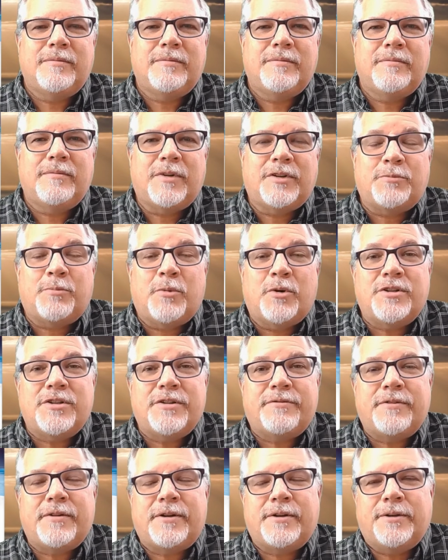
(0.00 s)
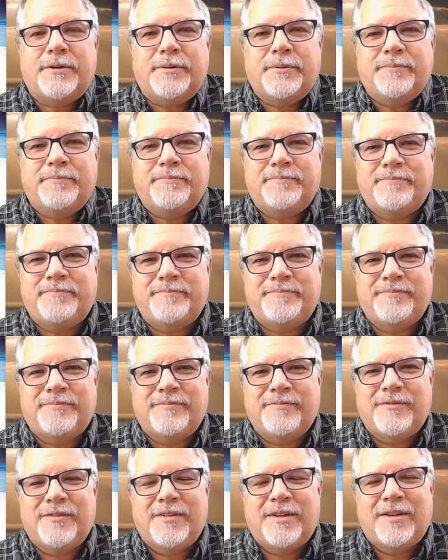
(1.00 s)
much more difficult.
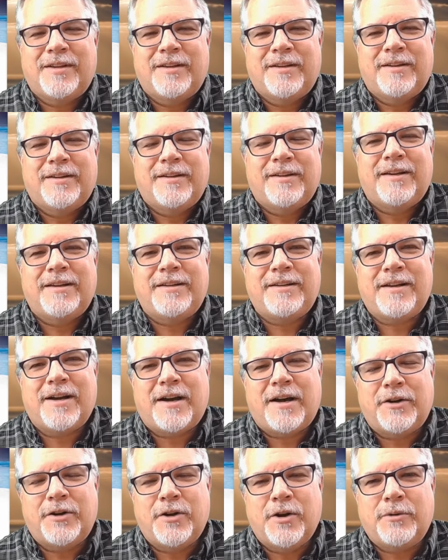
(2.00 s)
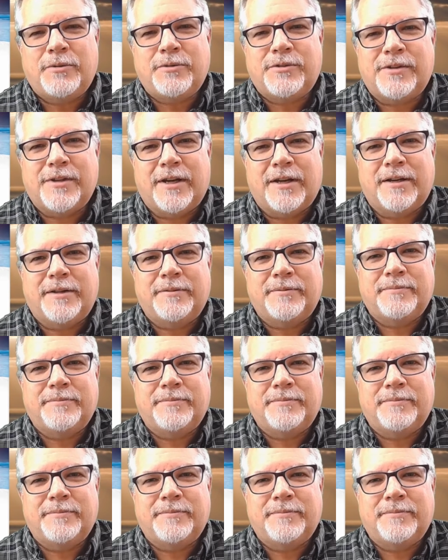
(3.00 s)
And God knows that.